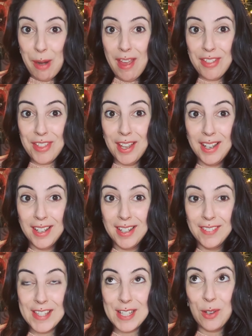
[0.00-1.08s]
breath
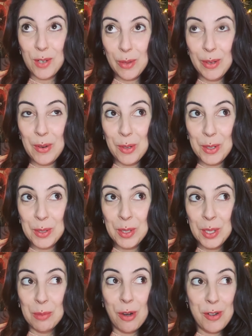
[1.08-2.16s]
there's a lot going on.